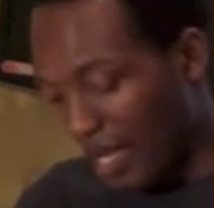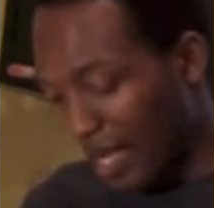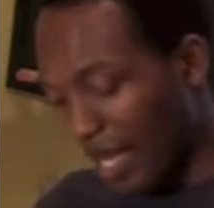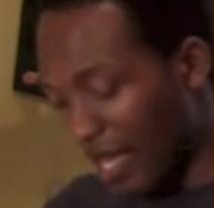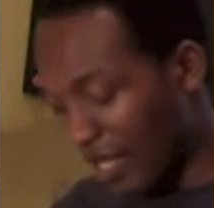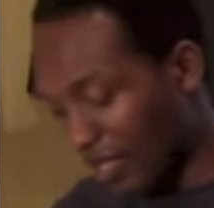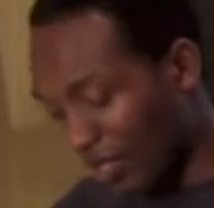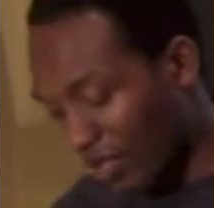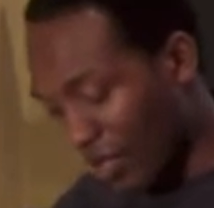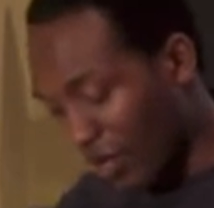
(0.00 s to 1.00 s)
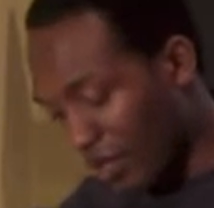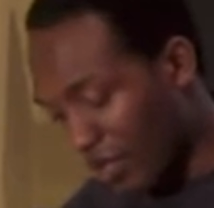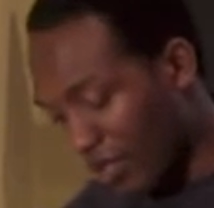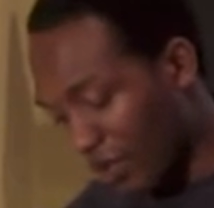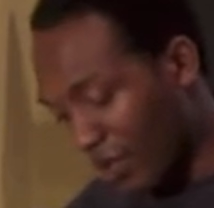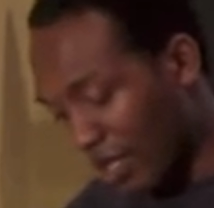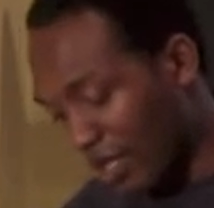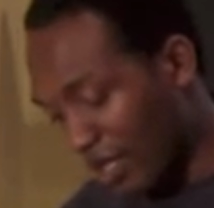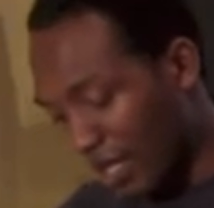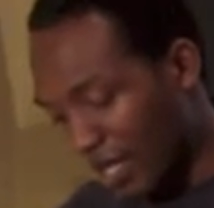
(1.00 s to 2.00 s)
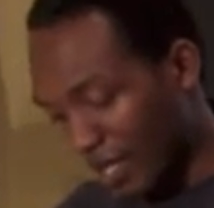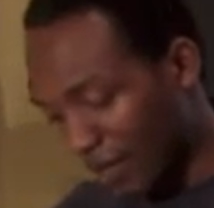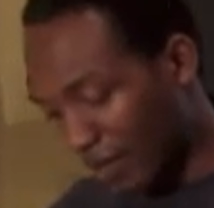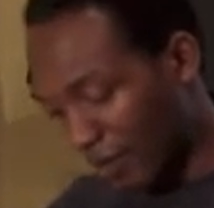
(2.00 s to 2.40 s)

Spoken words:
and just coat it twice in here